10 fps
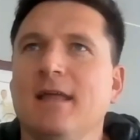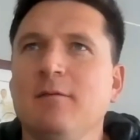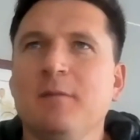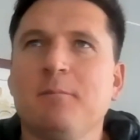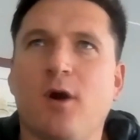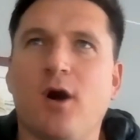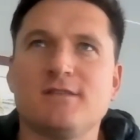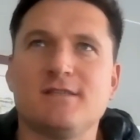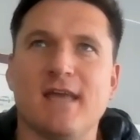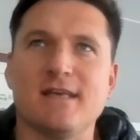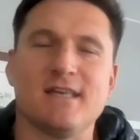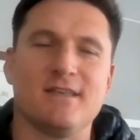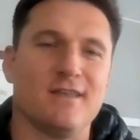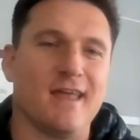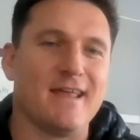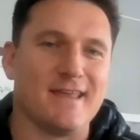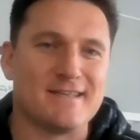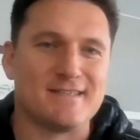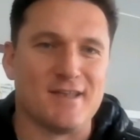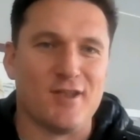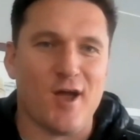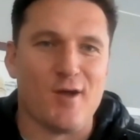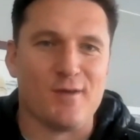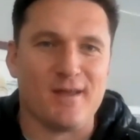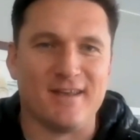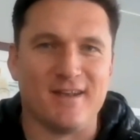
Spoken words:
In parts, yes and no.